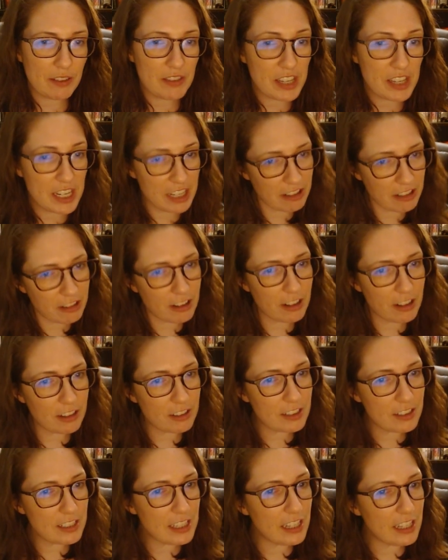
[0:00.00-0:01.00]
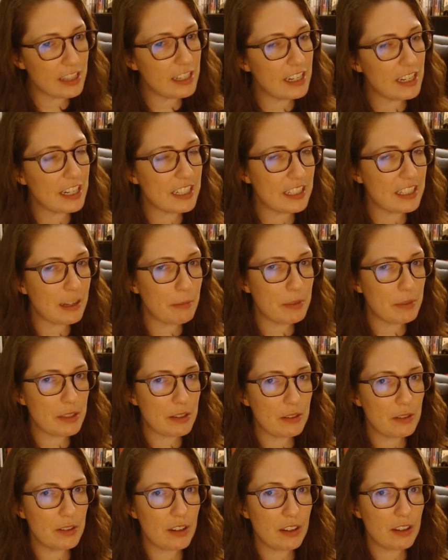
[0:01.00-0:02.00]
of The Nik Chronicles and the next
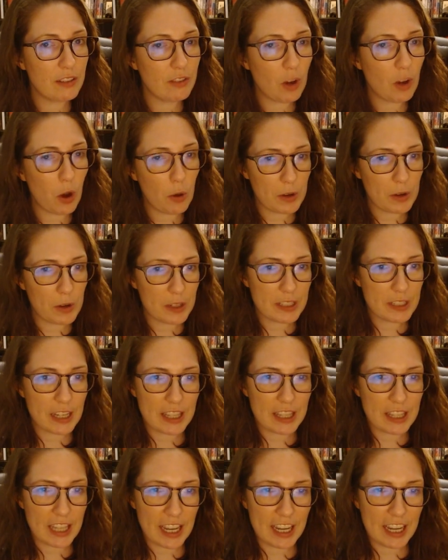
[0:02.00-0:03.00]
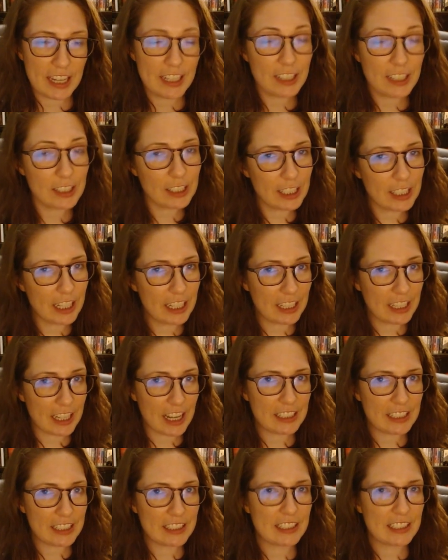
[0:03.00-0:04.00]
episode of Allworld Online Looking
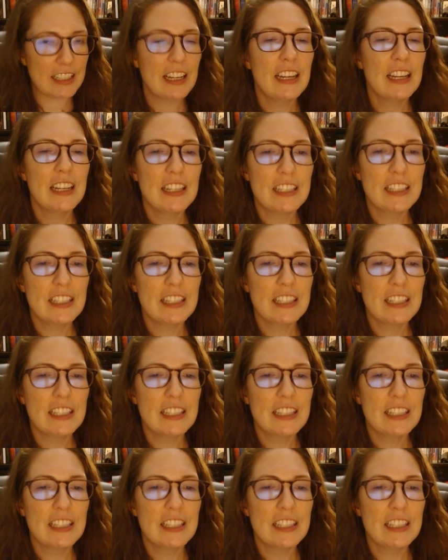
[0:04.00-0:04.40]
Glass.